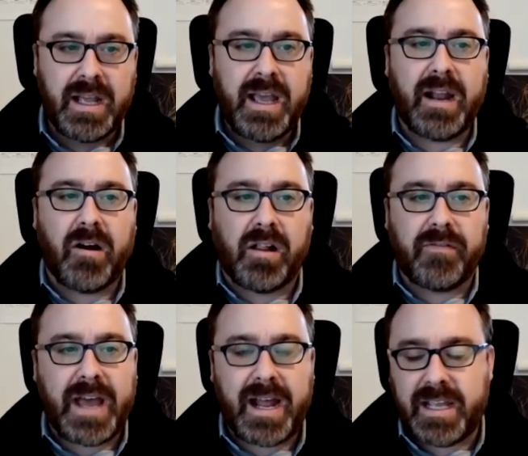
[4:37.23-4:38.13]
and all of
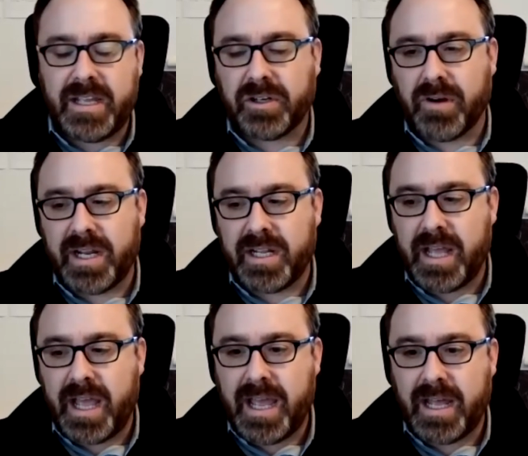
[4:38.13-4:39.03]
that integrated,
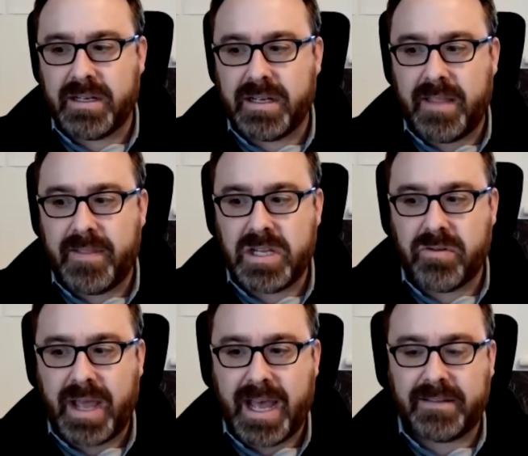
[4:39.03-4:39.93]
and then you
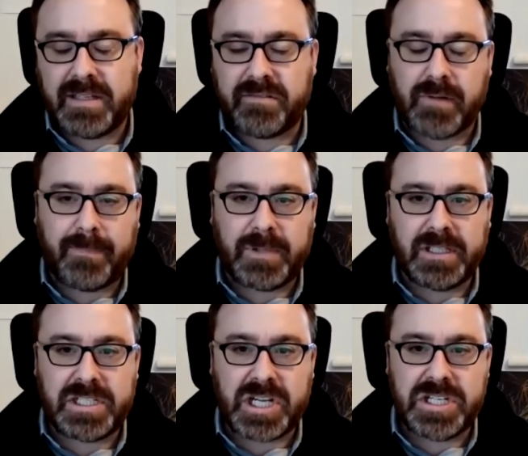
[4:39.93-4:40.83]
had these
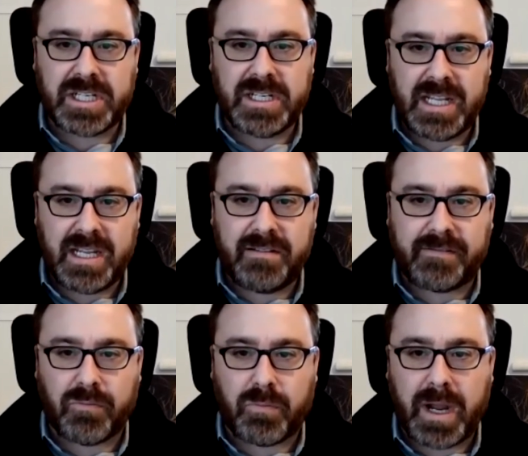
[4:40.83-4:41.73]
rapidly changing needs
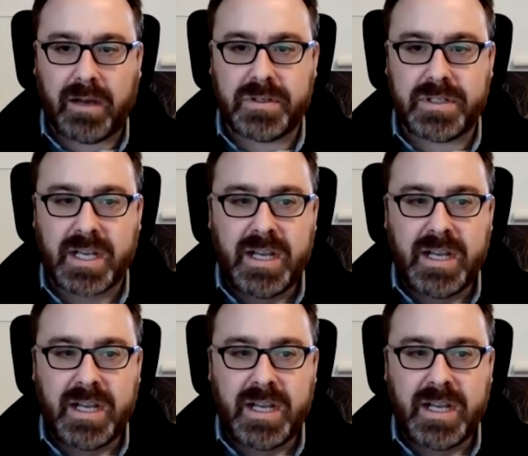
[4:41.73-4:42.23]
around